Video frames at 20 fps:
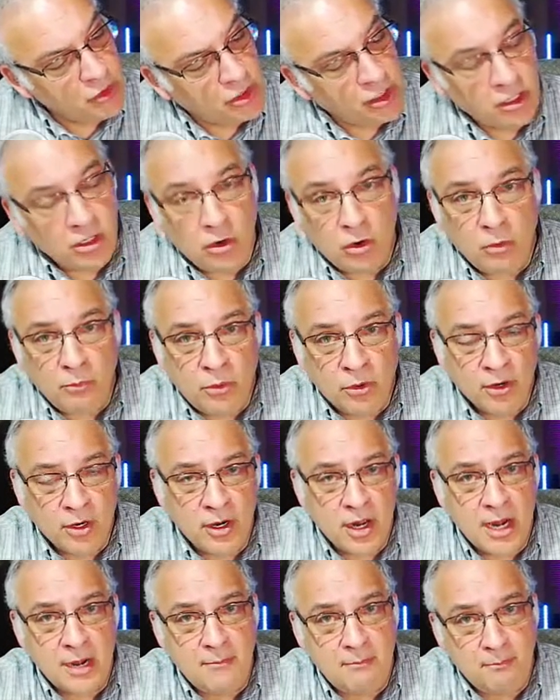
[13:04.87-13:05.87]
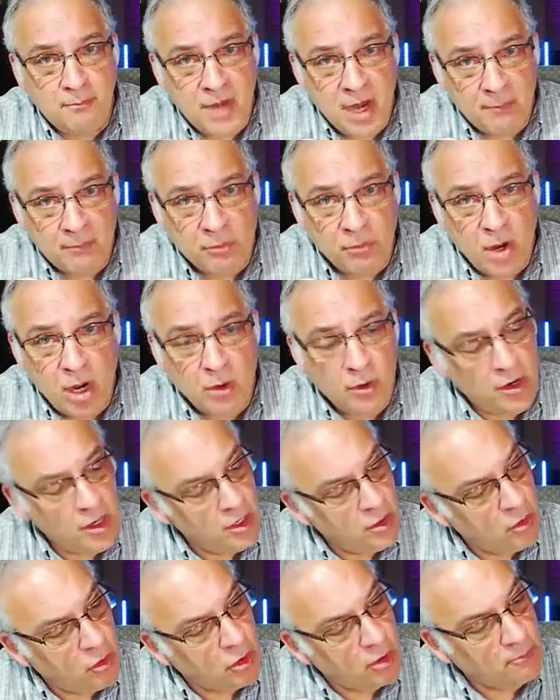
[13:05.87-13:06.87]
you can put it on
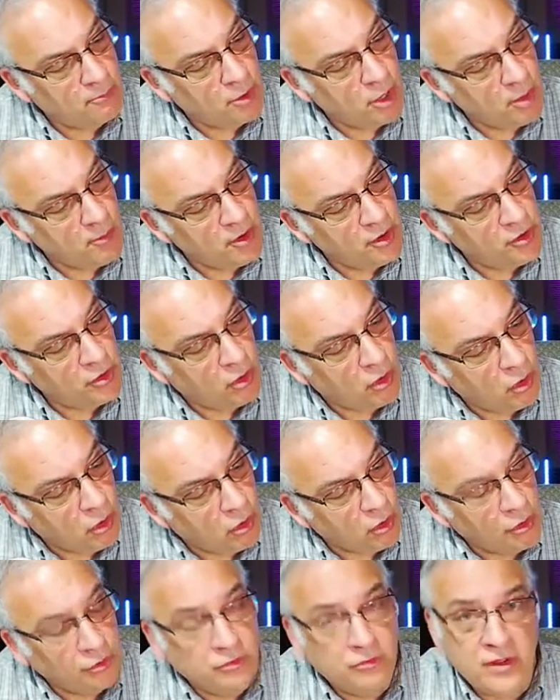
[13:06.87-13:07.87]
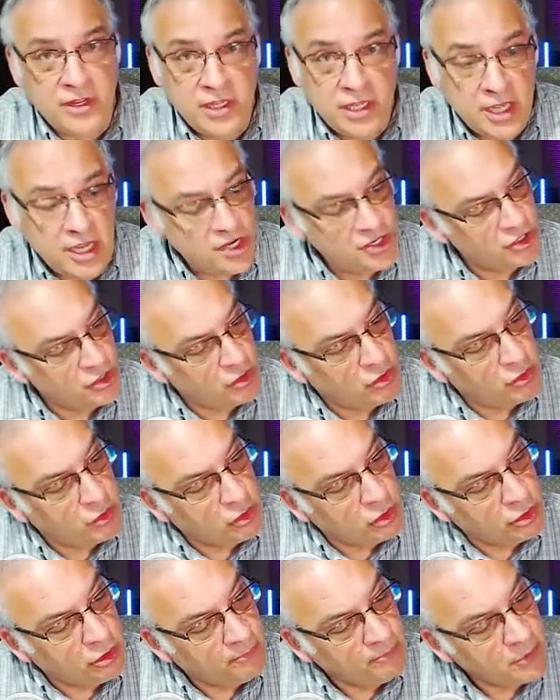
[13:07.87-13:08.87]
temporary or permanent hold, vacation
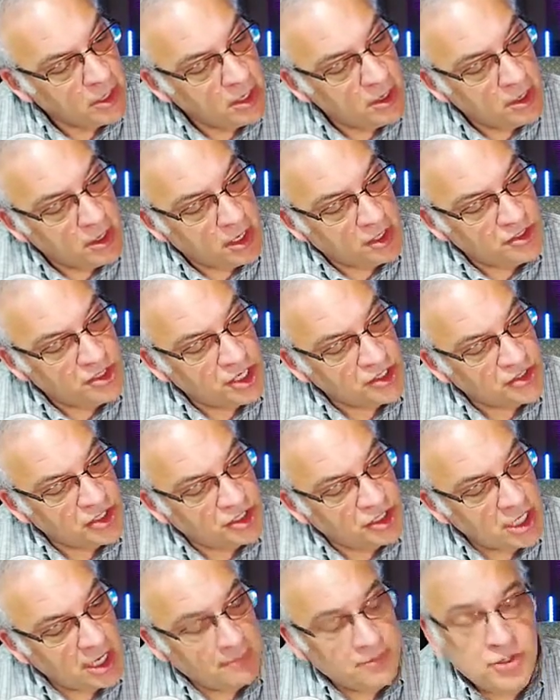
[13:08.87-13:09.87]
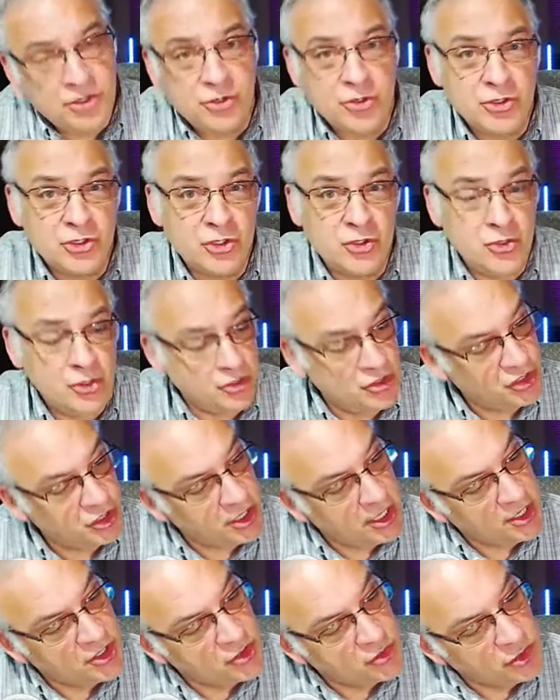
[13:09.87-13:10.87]
hold, adjust the temperature to suit your
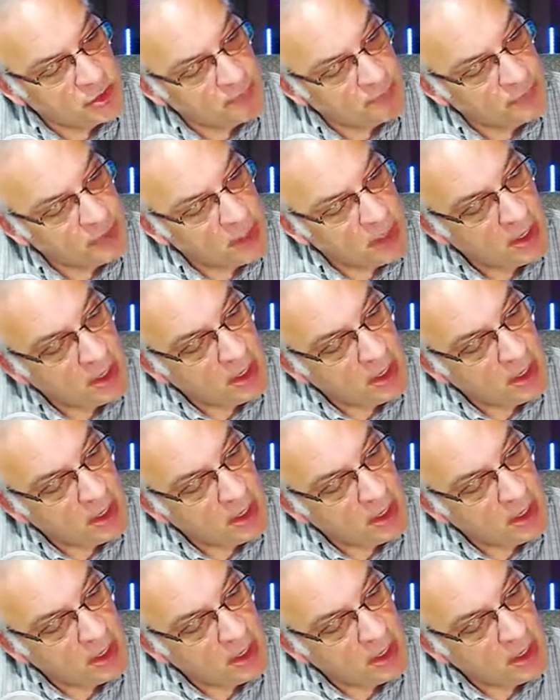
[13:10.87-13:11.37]
schedule.